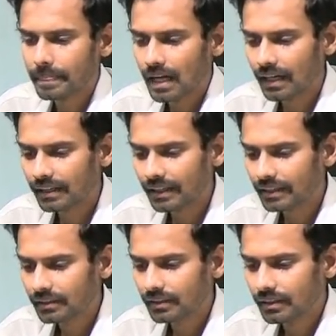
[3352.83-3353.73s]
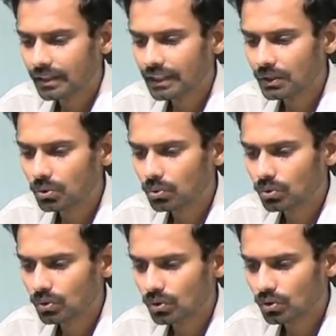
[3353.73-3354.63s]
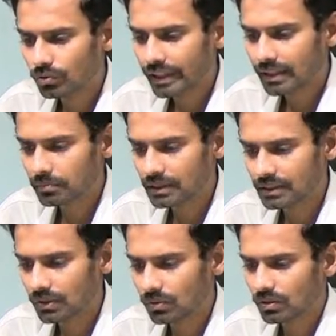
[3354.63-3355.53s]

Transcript: 100 into 2500.